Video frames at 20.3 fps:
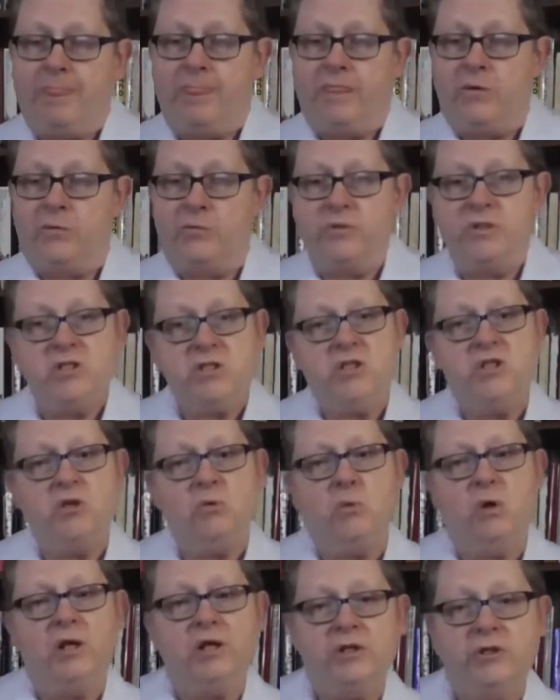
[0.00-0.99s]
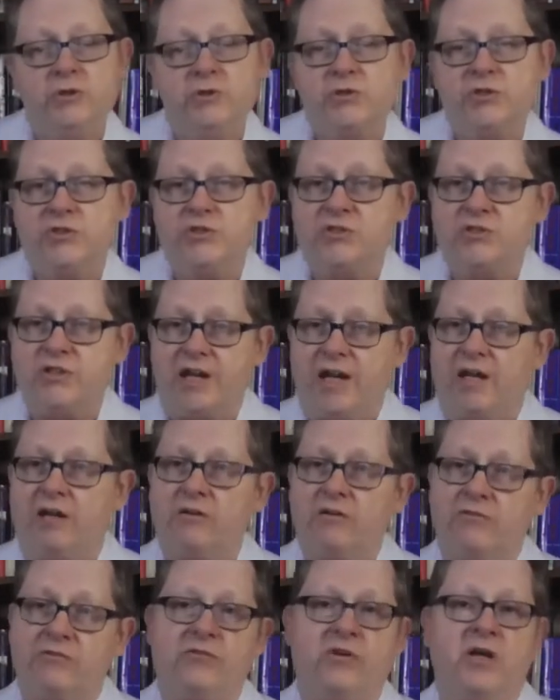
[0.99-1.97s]
The reason you want to use a
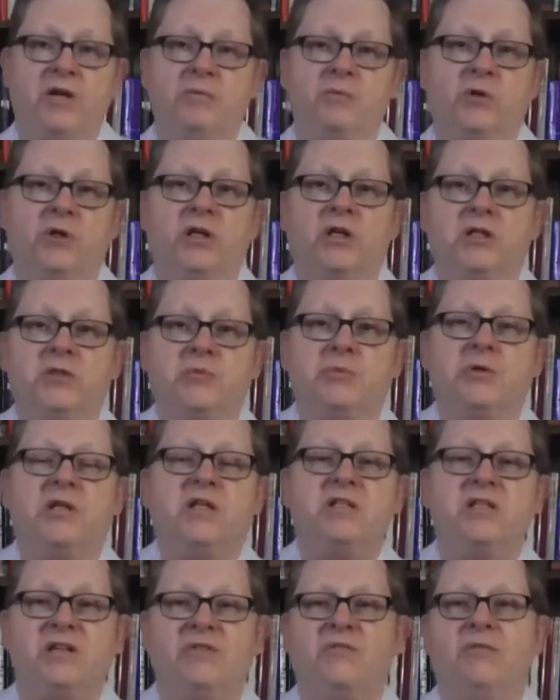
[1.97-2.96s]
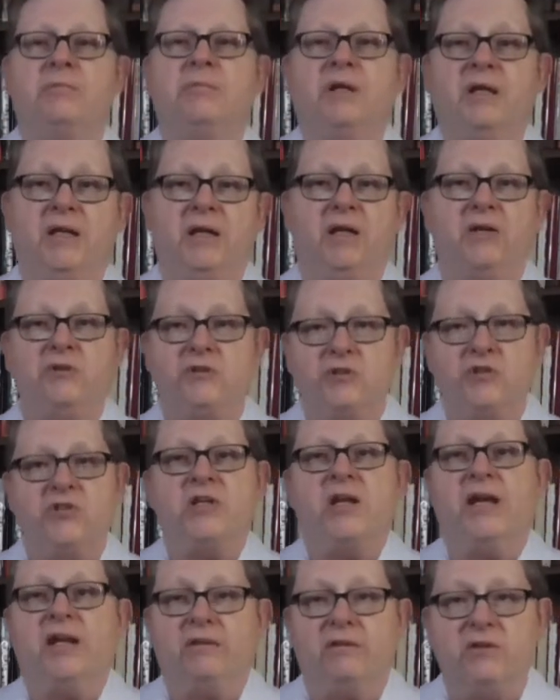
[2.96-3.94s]
standard framework is because everybody
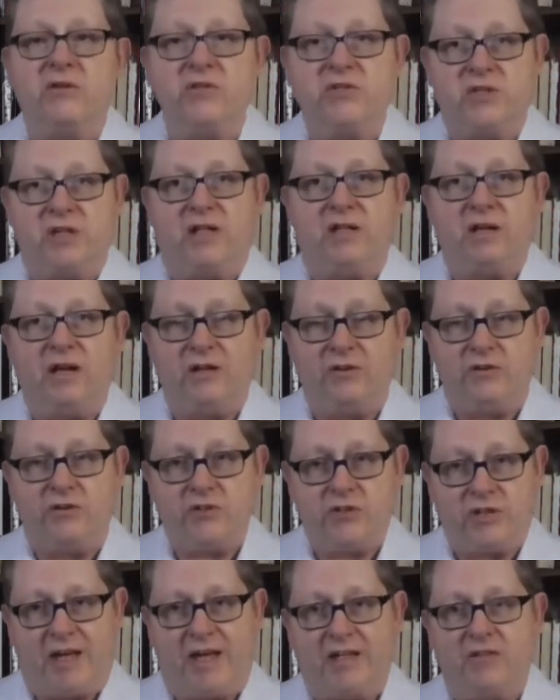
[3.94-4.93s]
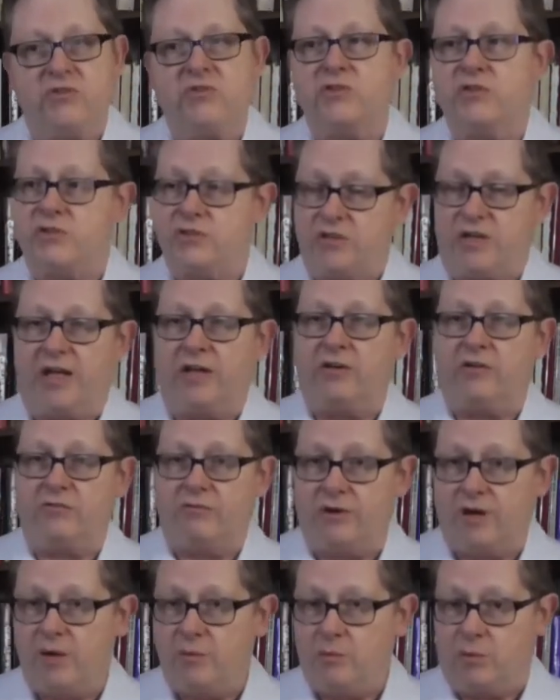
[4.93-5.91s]
understands the standard
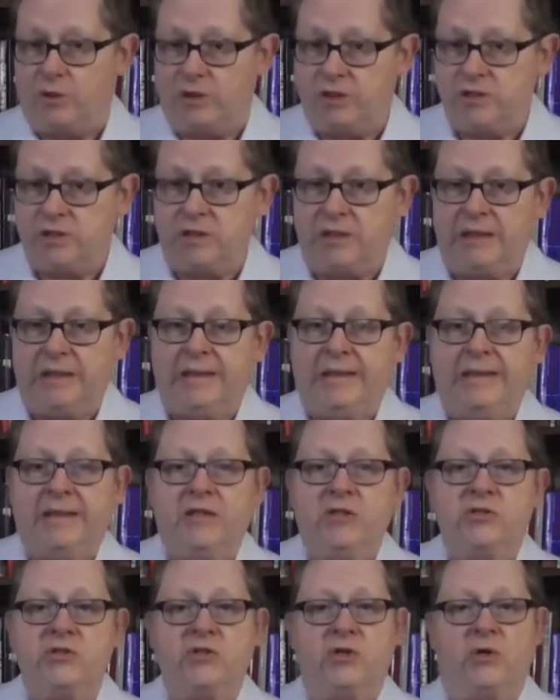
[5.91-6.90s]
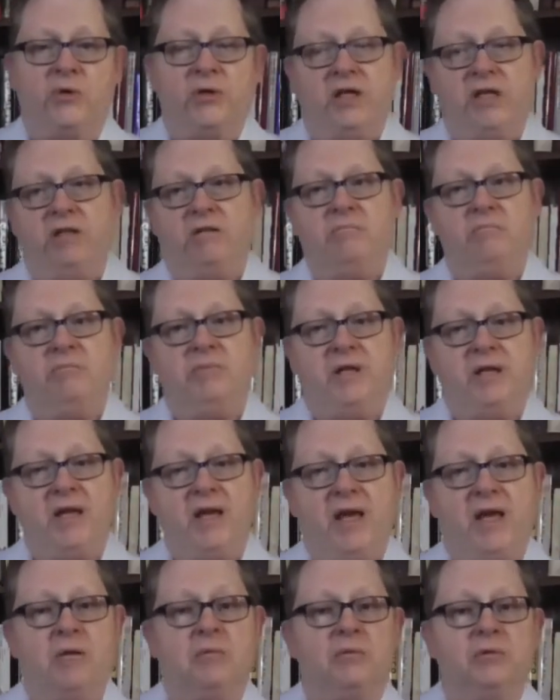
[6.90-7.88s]
frameworks. So in
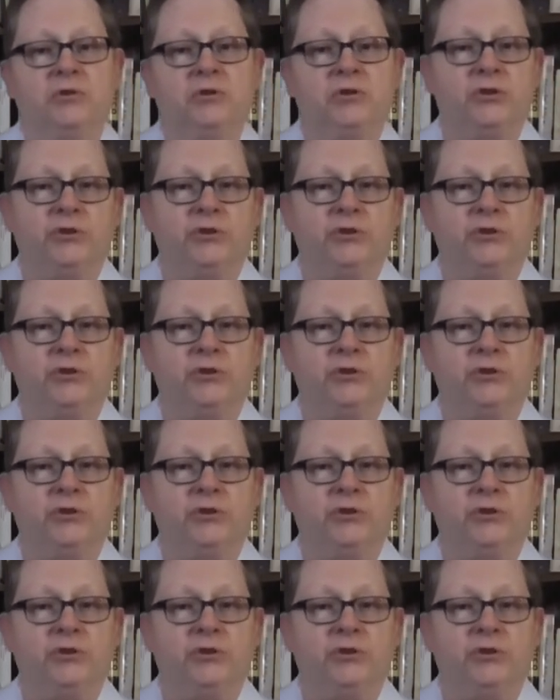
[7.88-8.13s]
being able